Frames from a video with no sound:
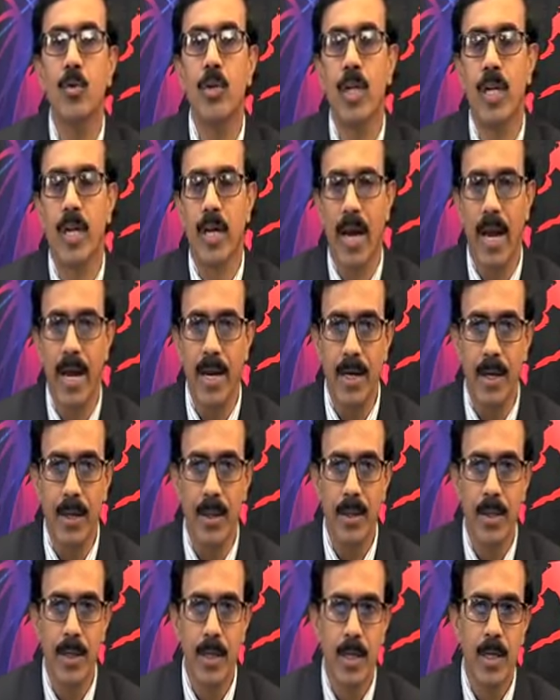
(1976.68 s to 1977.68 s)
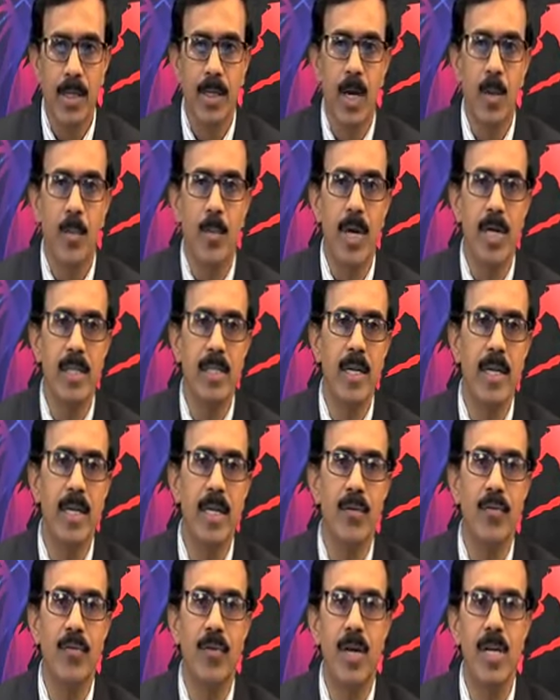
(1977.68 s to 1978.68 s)
to the right. The major
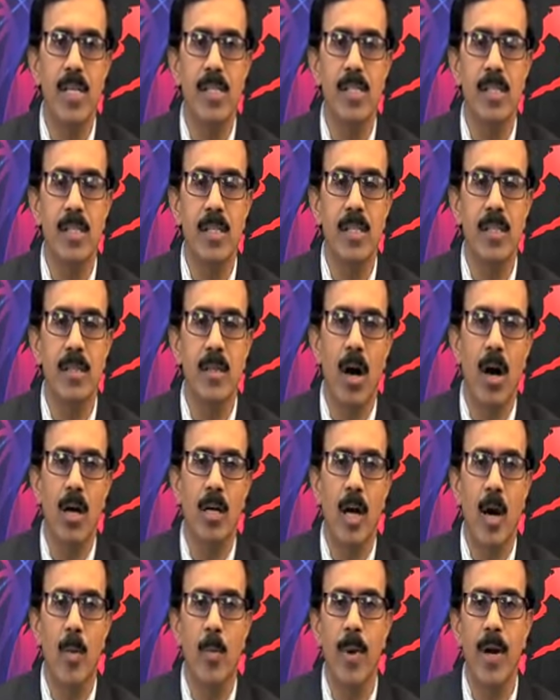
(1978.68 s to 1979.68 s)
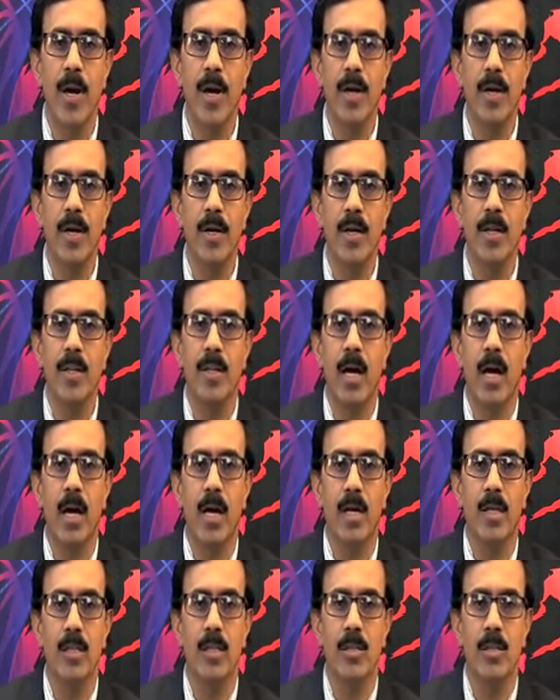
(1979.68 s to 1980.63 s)
differences not apparent in the